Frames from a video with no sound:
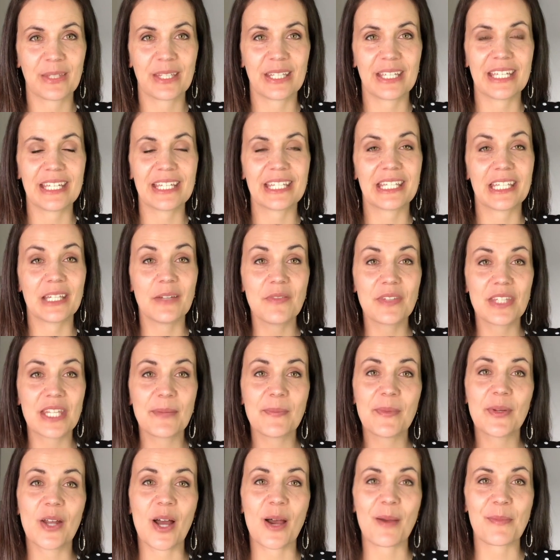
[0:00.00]
It gives them
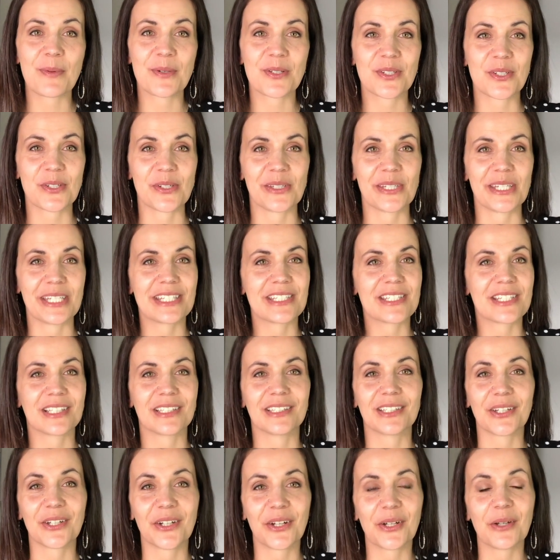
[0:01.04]
an opportunity to
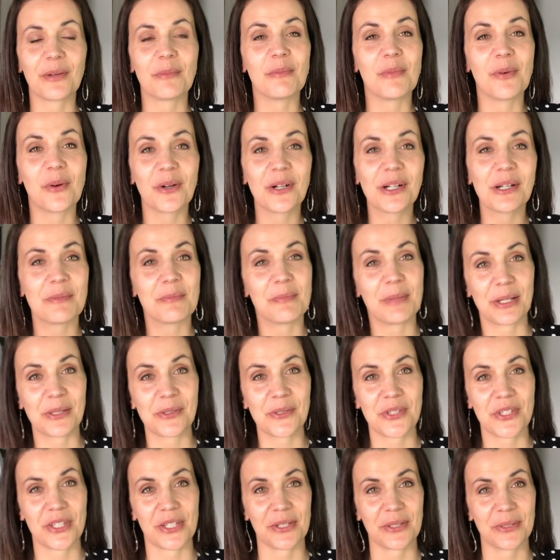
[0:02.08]
learn more
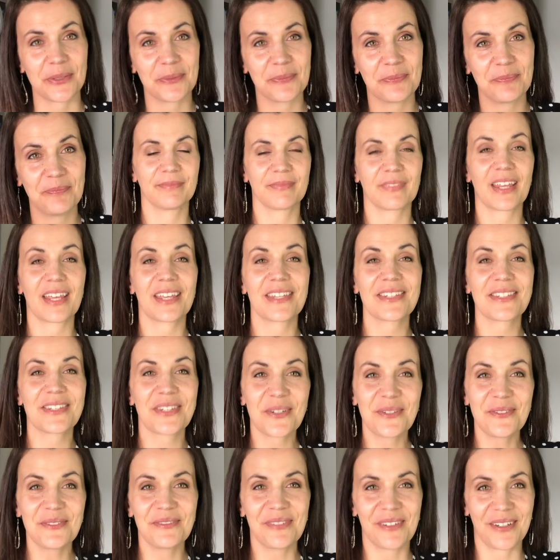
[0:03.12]
about you.
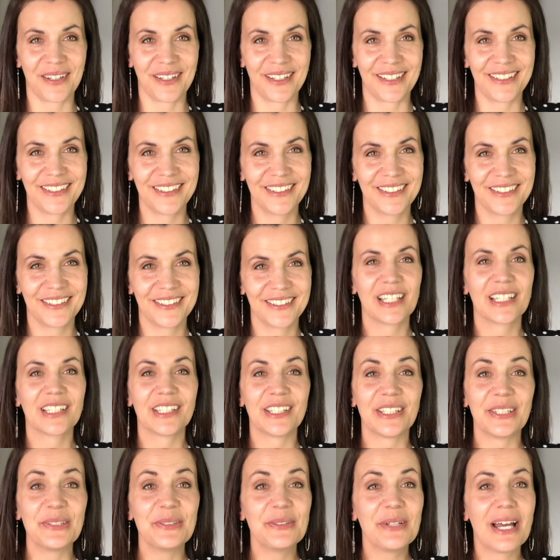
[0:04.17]
So far,
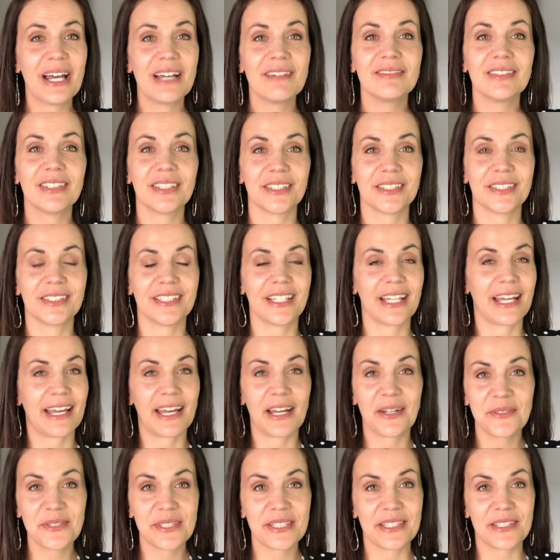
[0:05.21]
You have learned
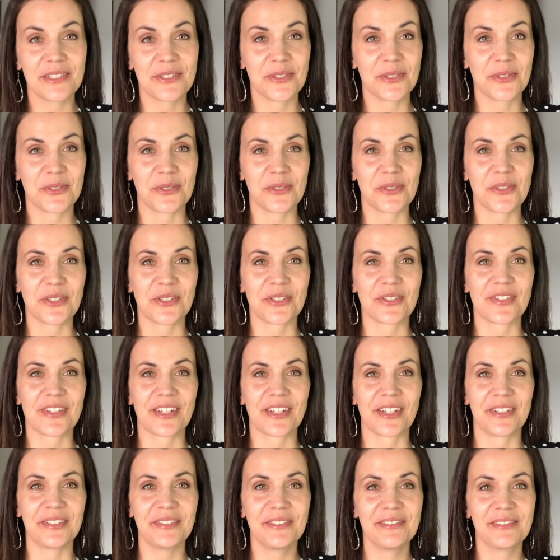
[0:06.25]
how to introduce
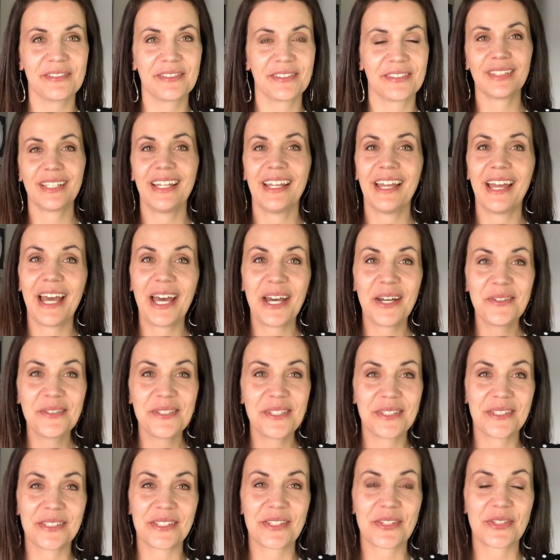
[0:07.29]
yourself, how to
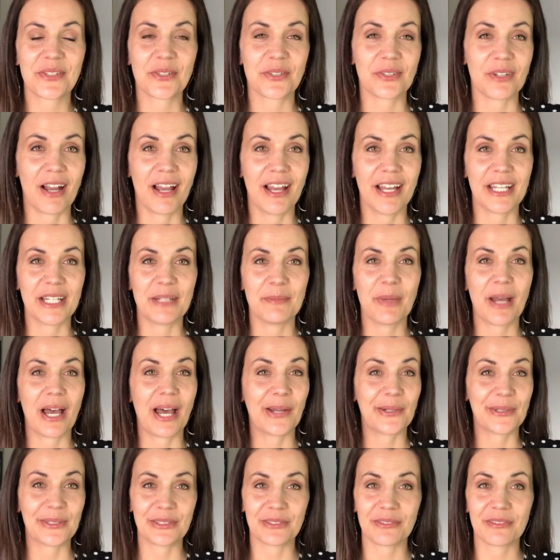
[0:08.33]
describe how
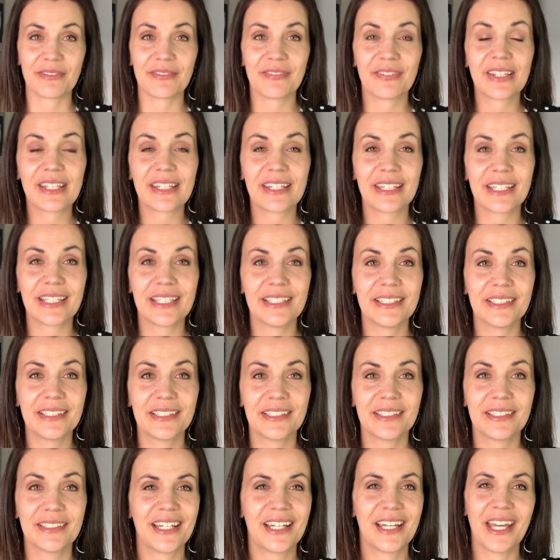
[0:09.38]
you're feeling,
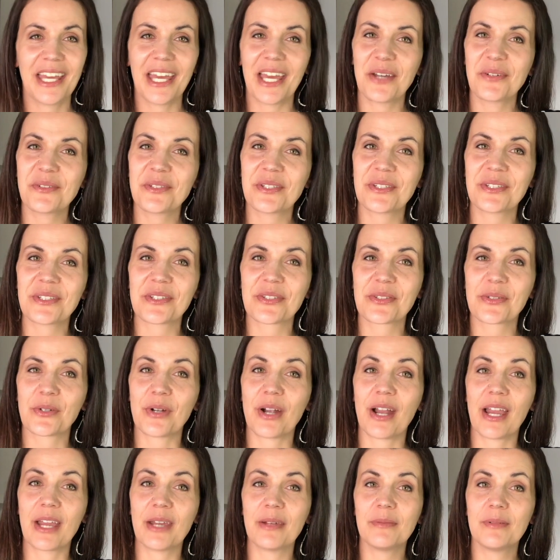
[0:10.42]
how to
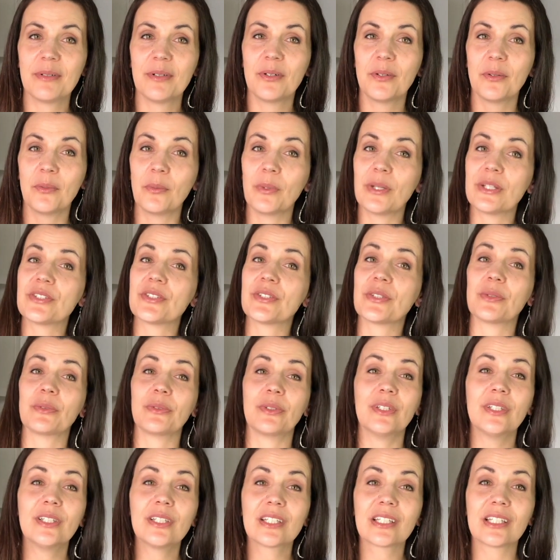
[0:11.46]
describe what you
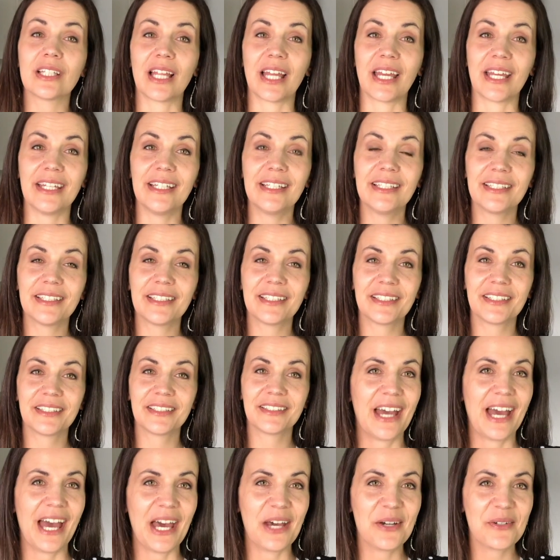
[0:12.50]
look like,
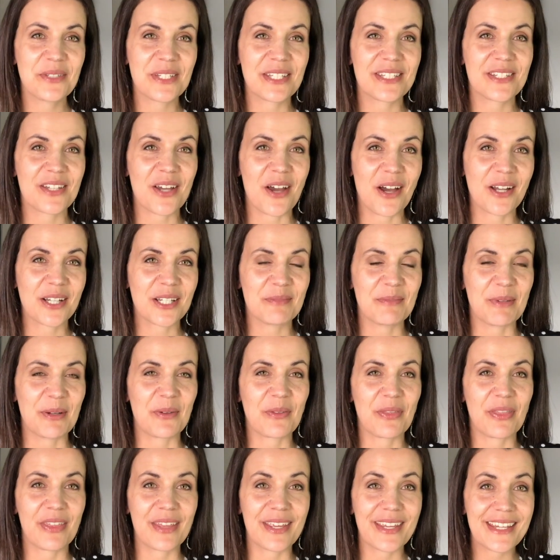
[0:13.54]
how to talk
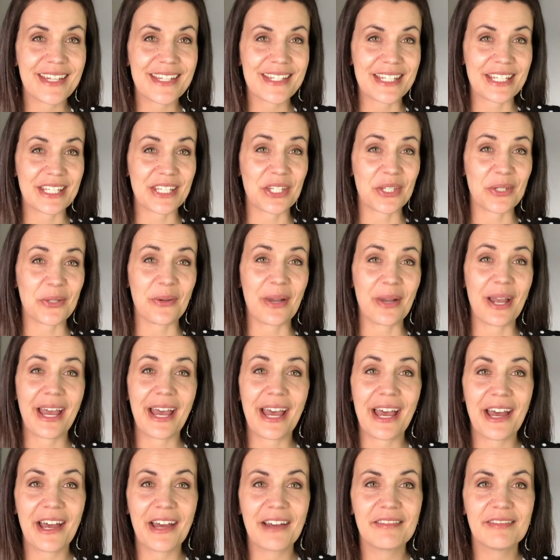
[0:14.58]
about things that you
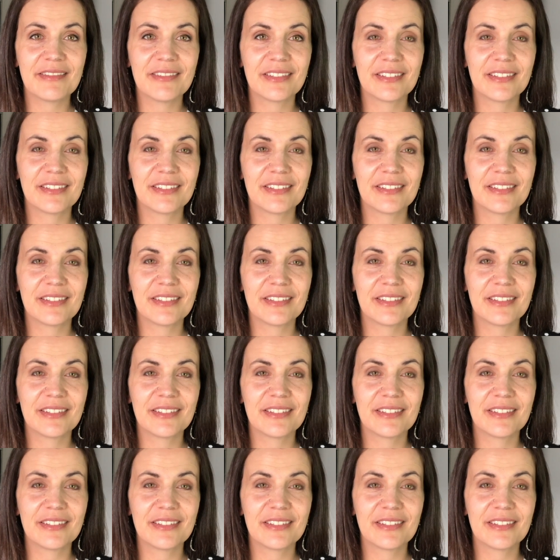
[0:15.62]
have,